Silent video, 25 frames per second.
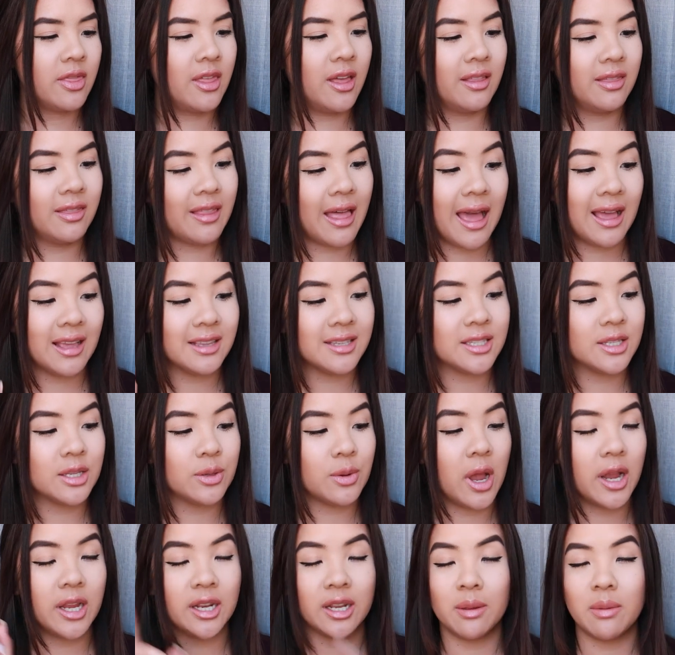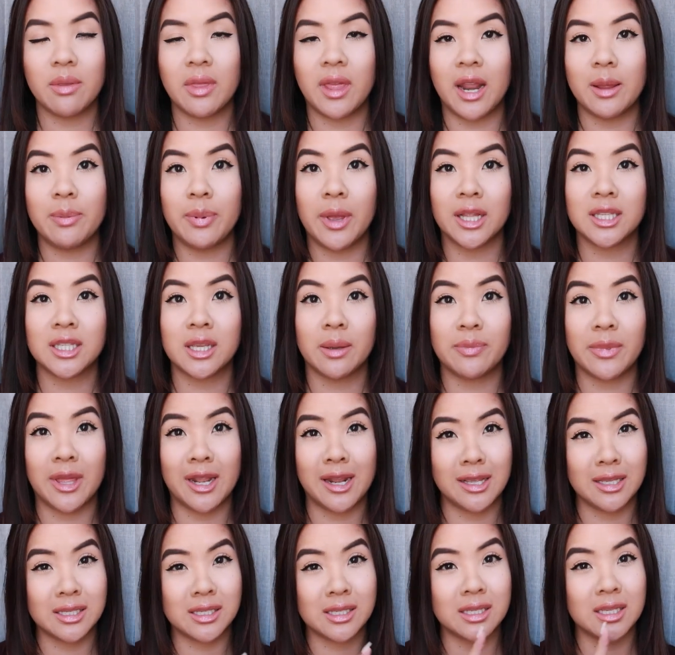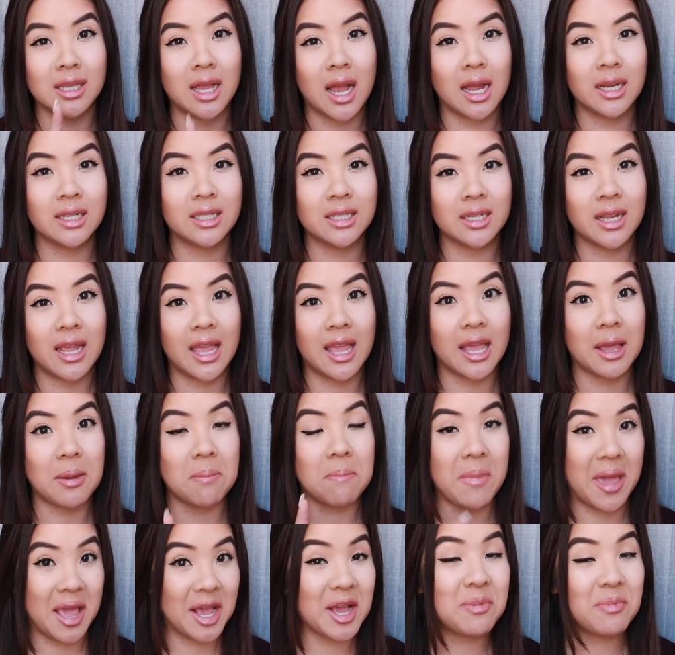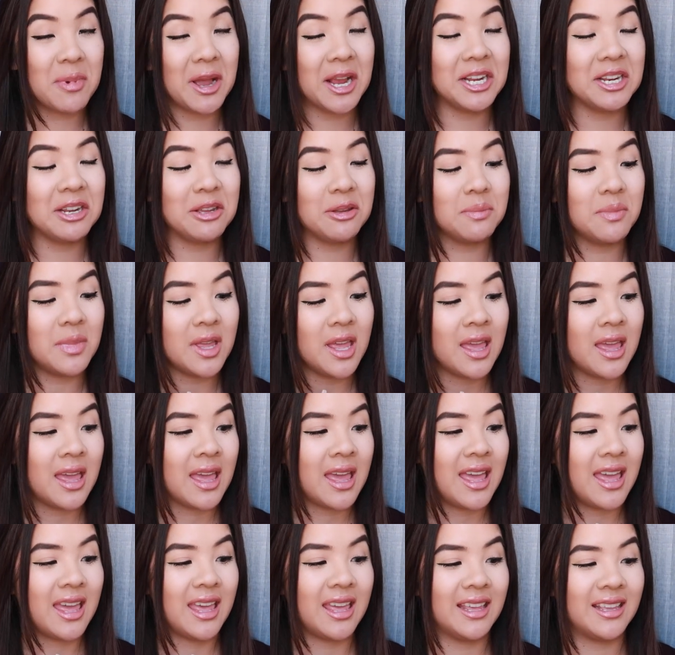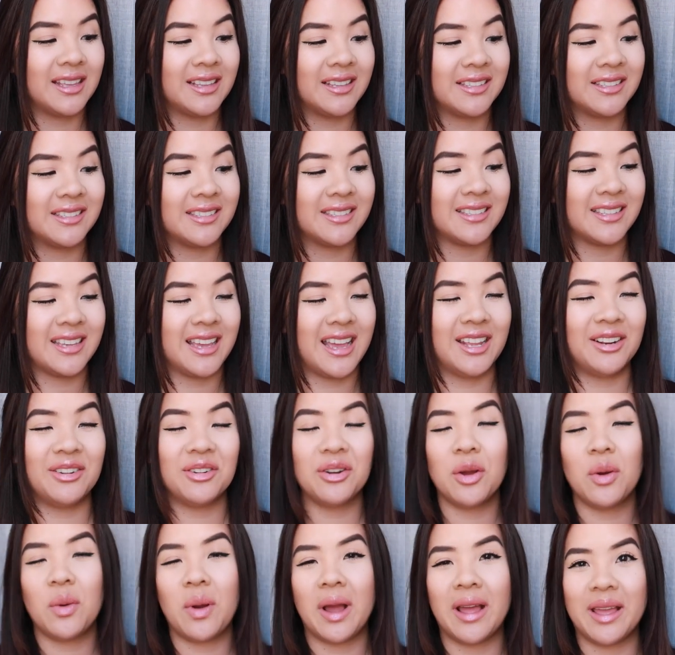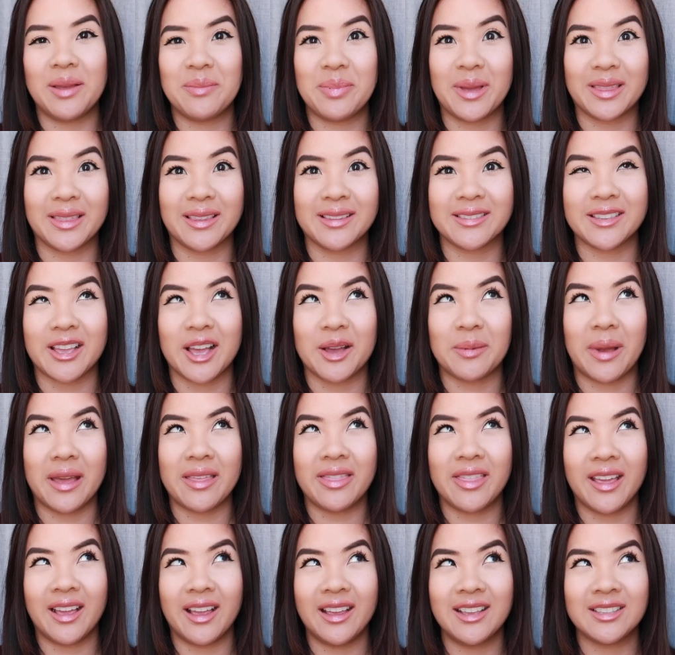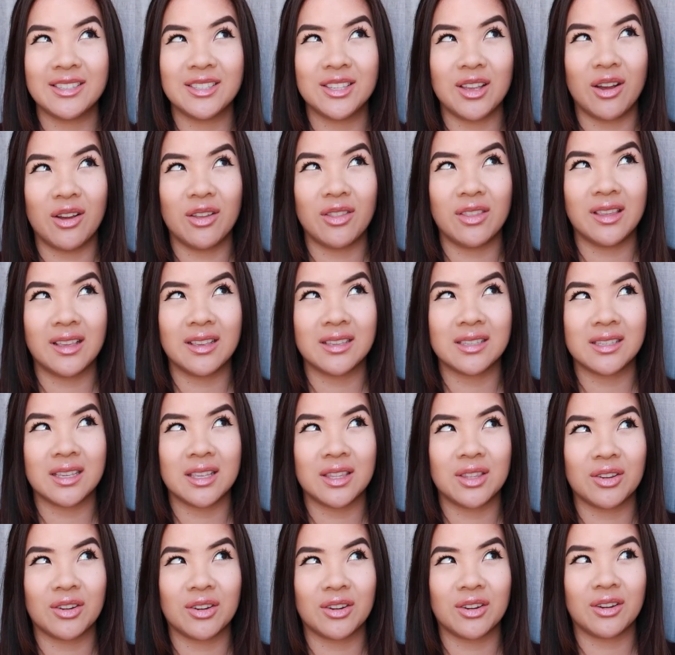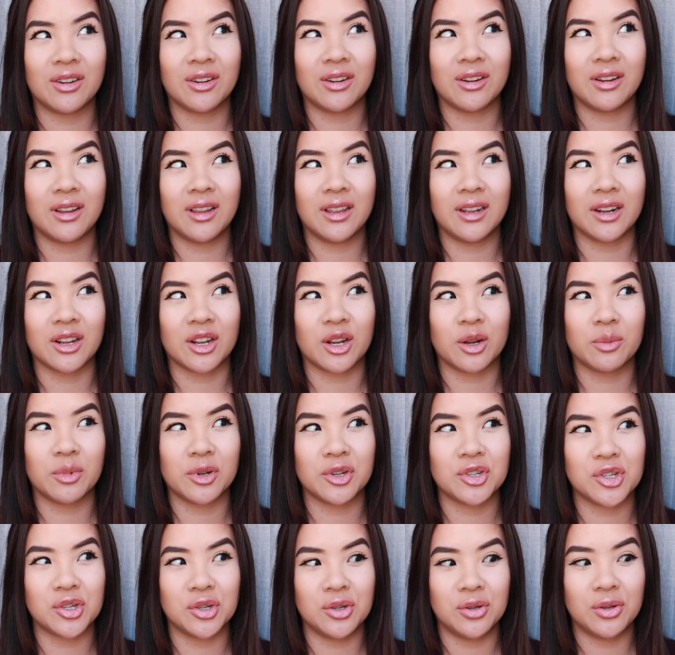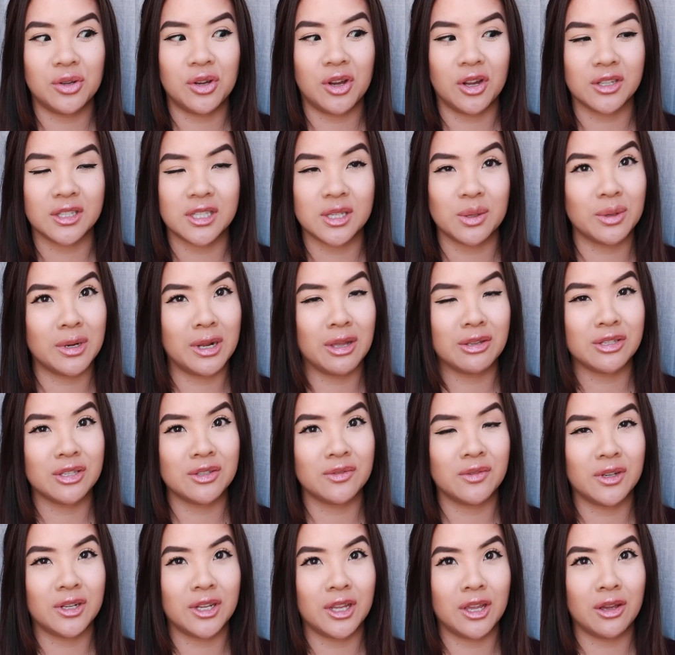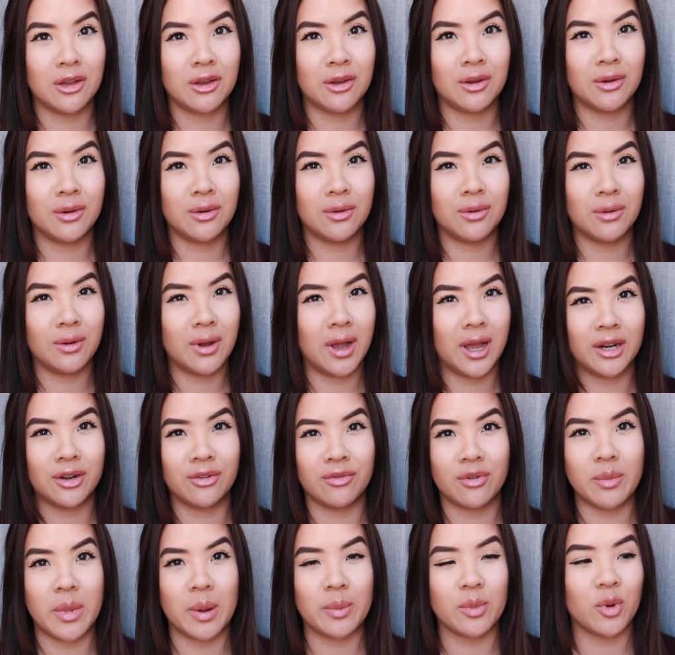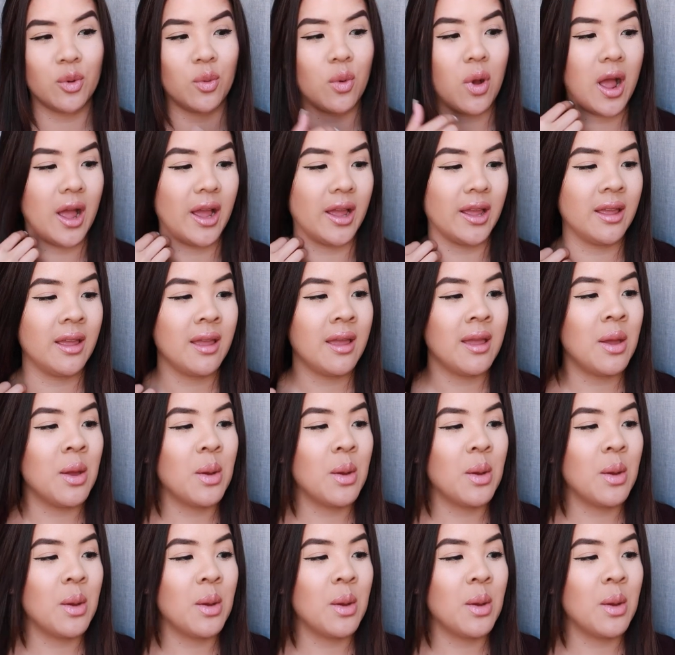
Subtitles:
The last item that I picked up that is not a makeup item is, I don't know why I picked this up. I think I saw this either in a commercial, on someone else's video, I don't remember why.